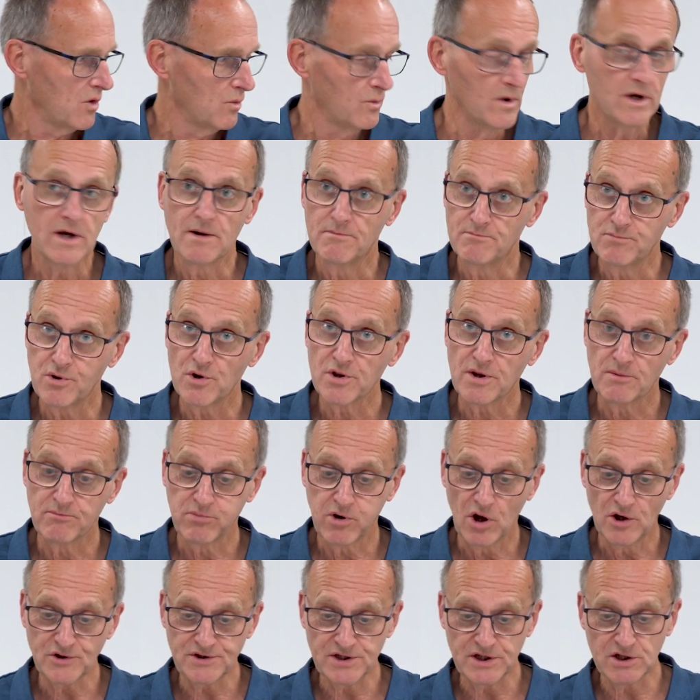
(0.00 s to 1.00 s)
We can put the
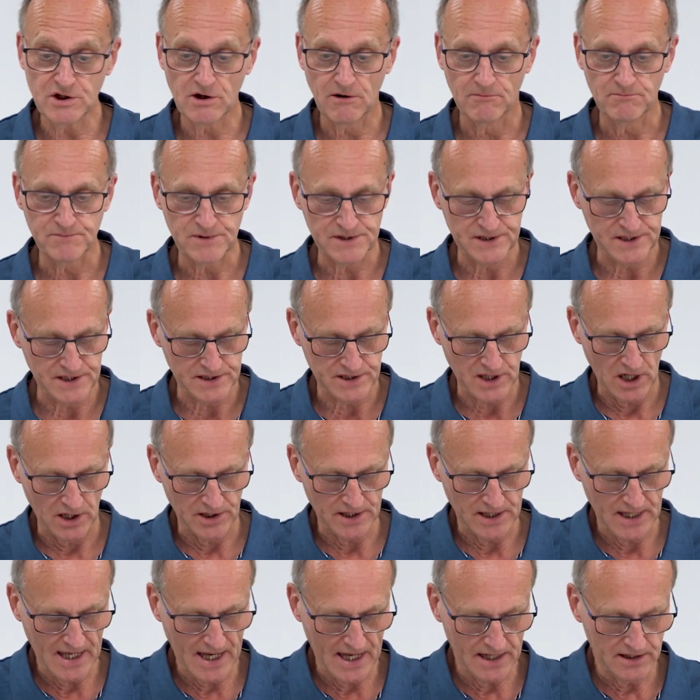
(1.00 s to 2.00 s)
plotting compasses on
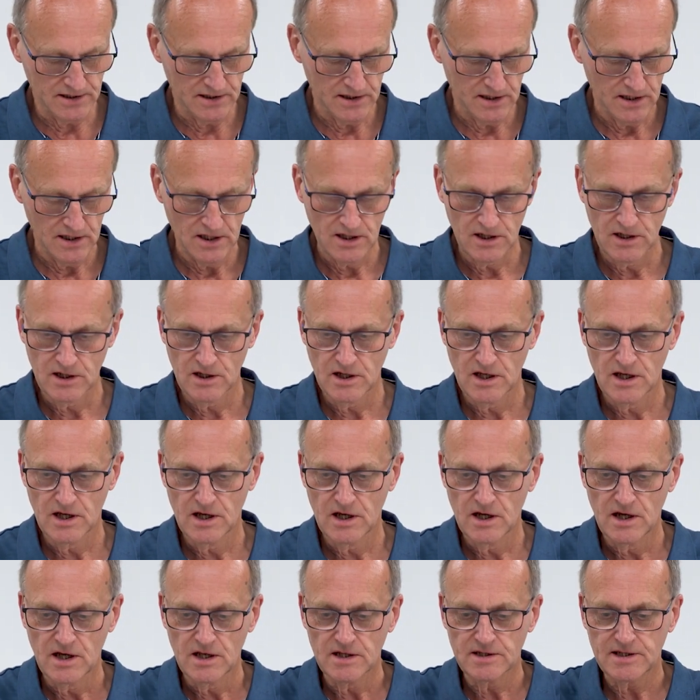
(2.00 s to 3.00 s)
again
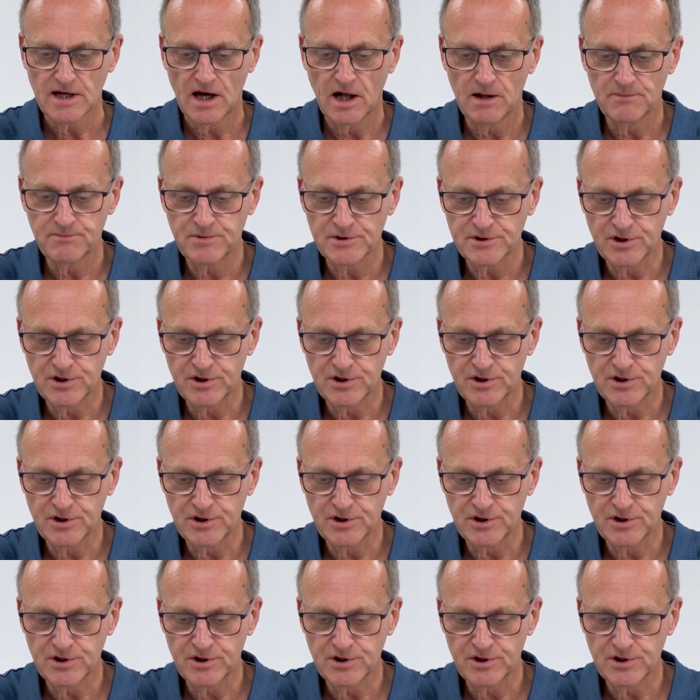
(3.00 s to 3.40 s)
to help